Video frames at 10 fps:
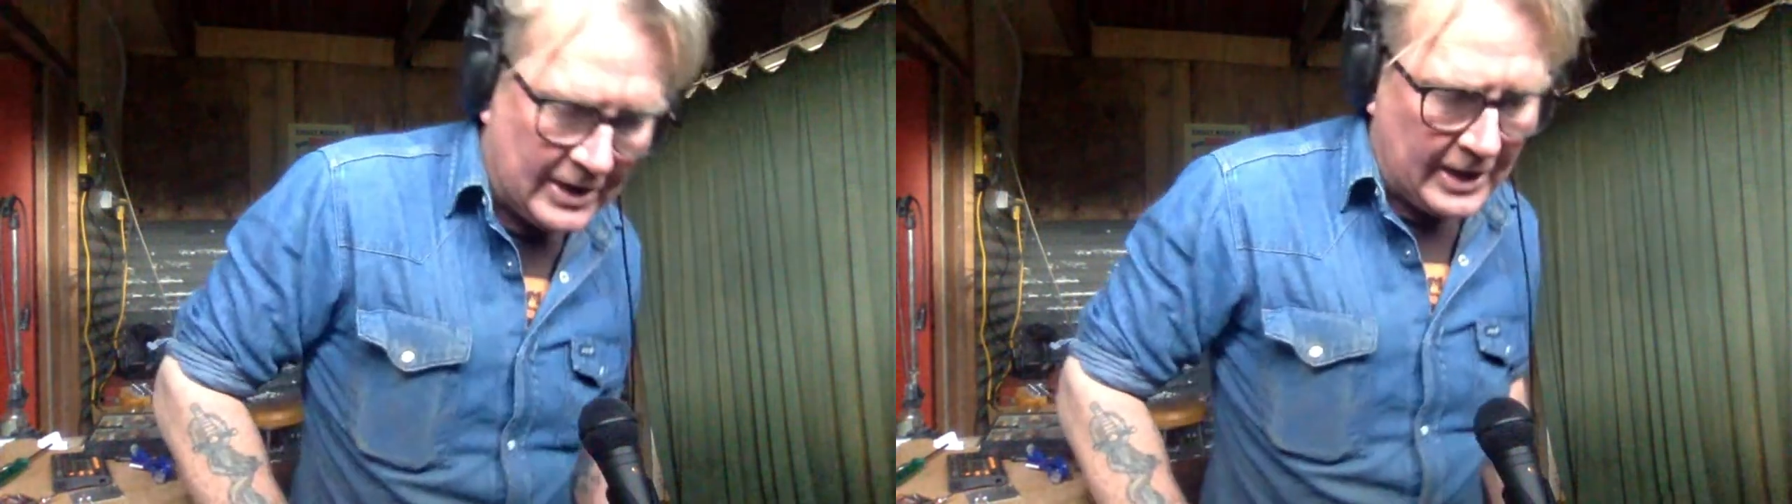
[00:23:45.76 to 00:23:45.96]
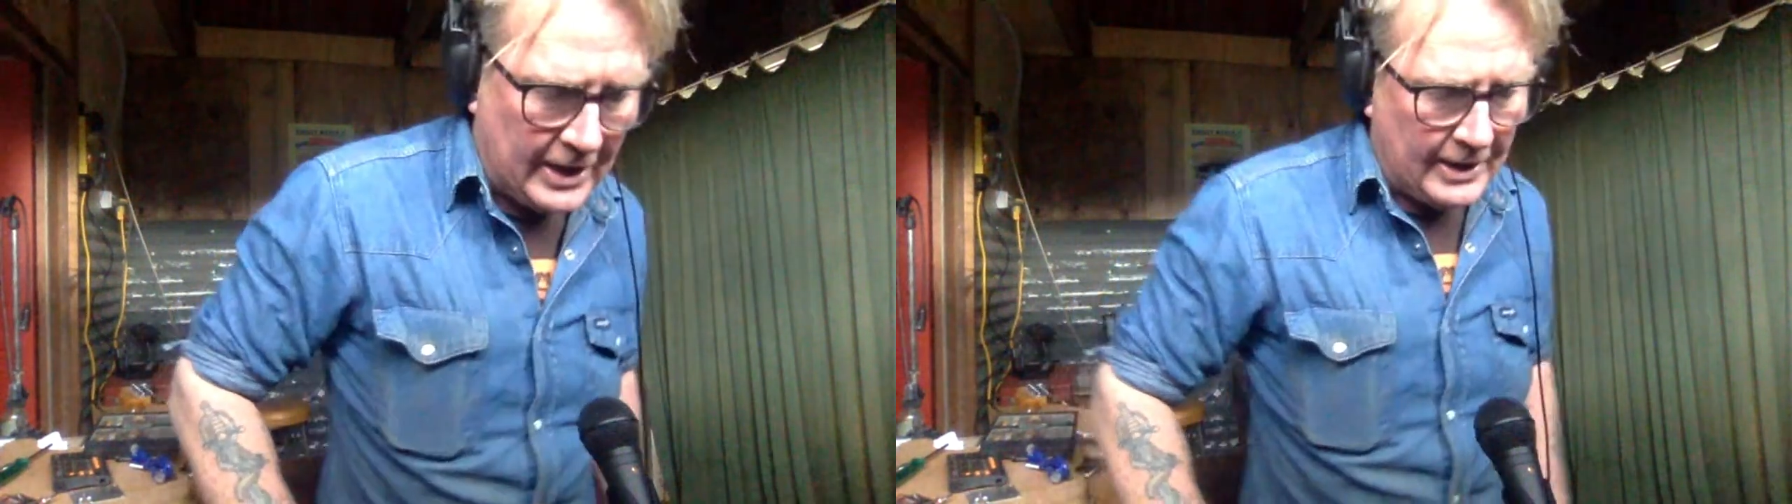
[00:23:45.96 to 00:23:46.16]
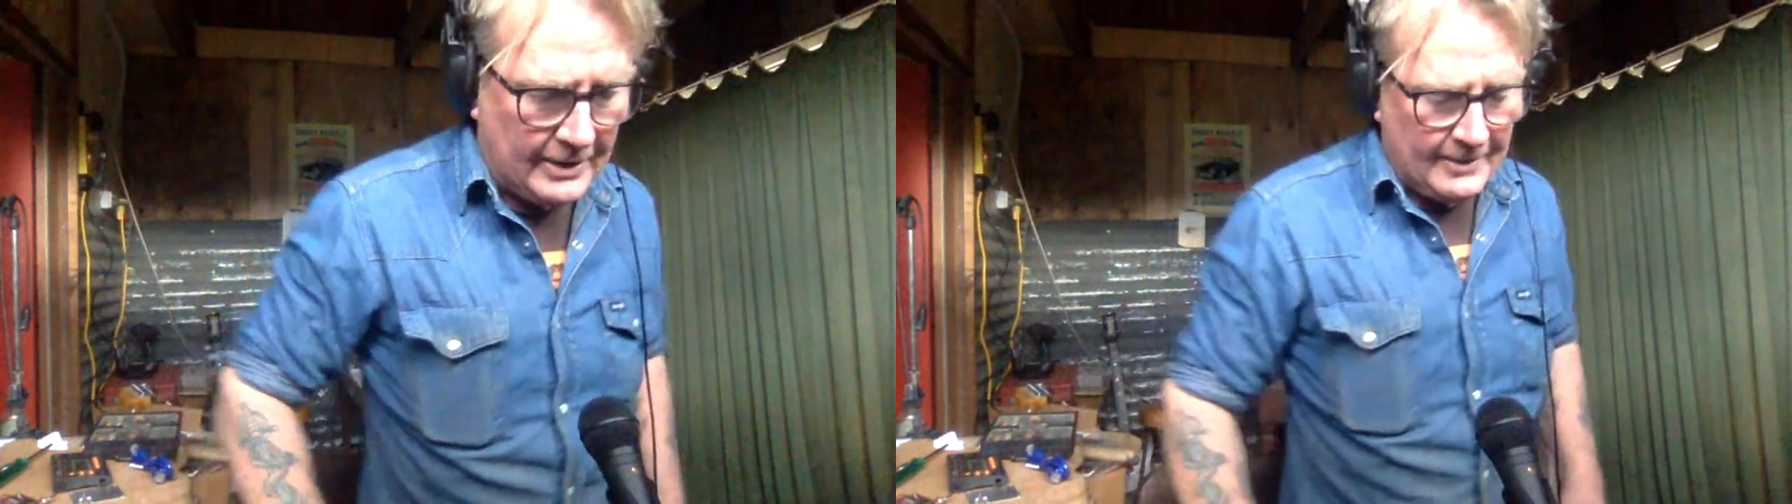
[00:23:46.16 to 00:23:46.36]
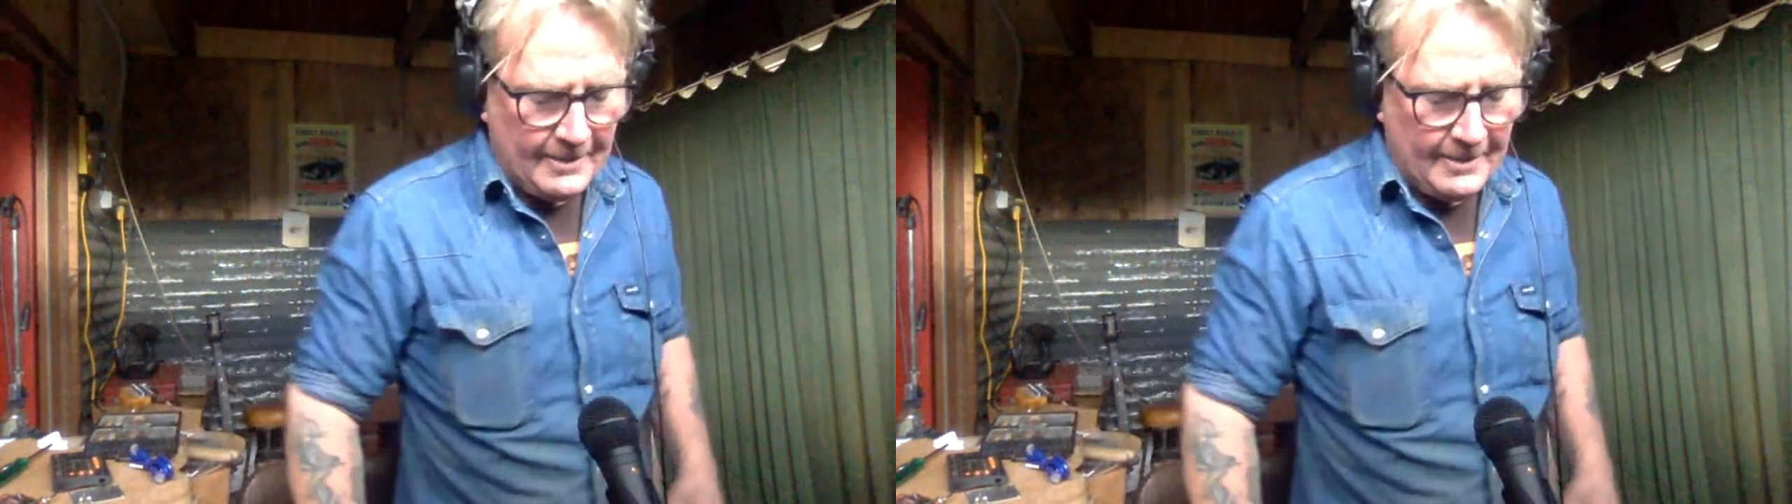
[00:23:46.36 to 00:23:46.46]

uh,